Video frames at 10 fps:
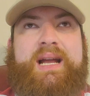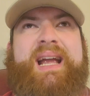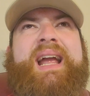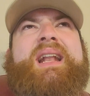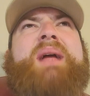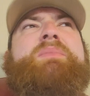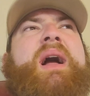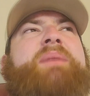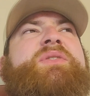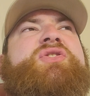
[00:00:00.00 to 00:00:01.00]
And
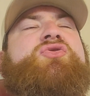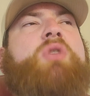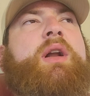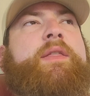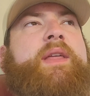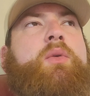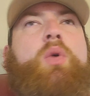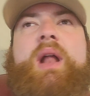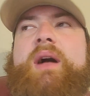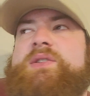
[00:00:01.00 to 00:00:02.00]
I'm just trying to think
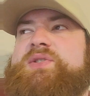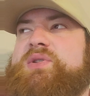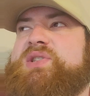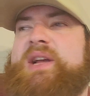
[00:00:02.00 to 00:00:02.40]
what else there is.